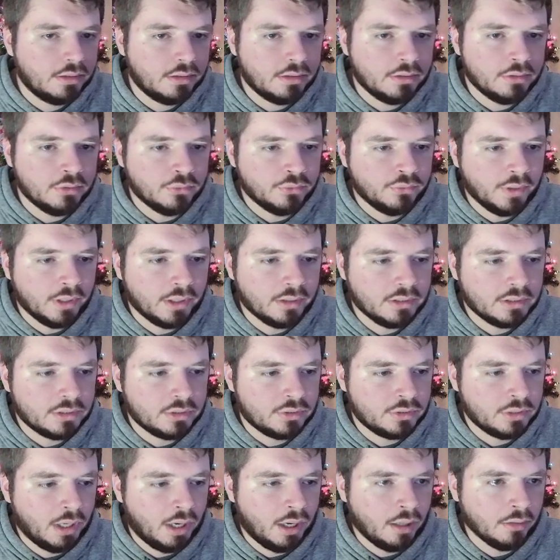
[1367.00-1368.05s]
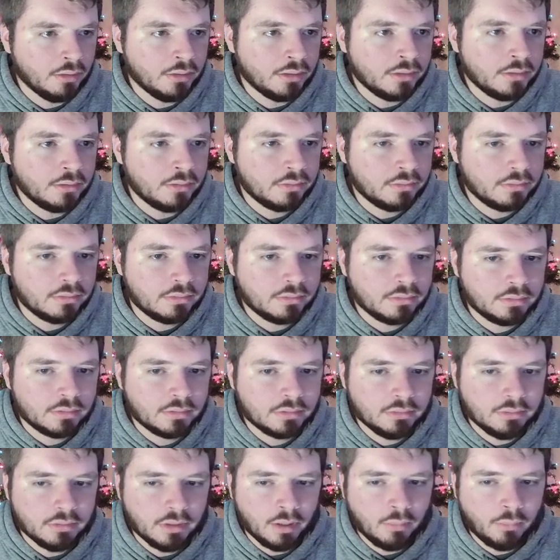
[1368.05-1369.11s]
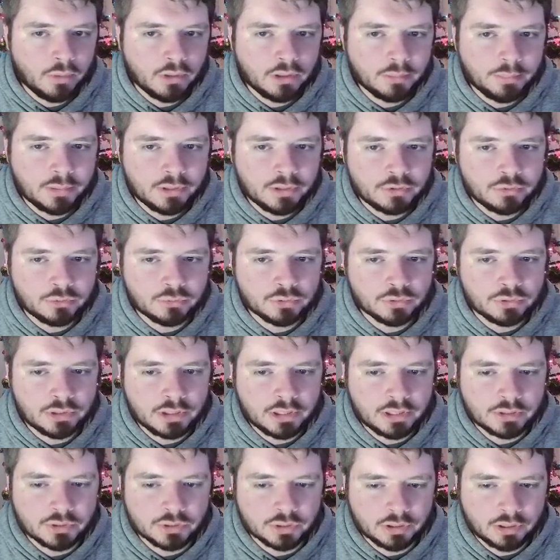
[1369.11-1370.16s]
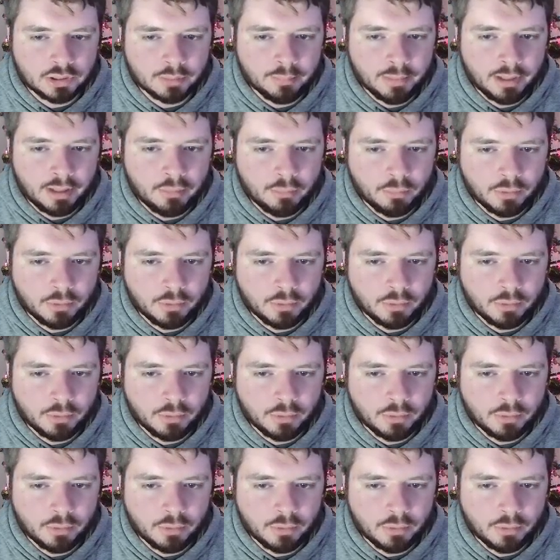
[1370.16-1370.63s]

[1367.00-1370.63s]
is very solid. I want to be strategic about what